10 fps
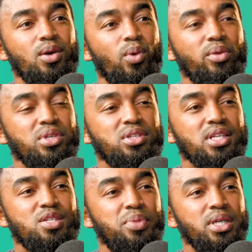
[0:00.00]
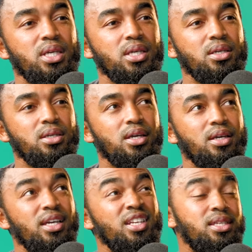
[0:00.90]
When we start speaking
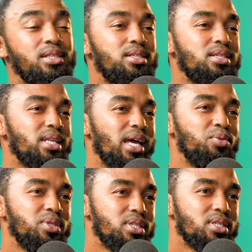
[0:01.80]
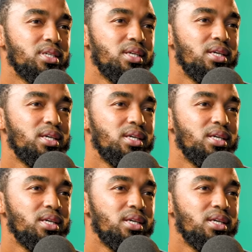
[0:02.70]
indigenous languages.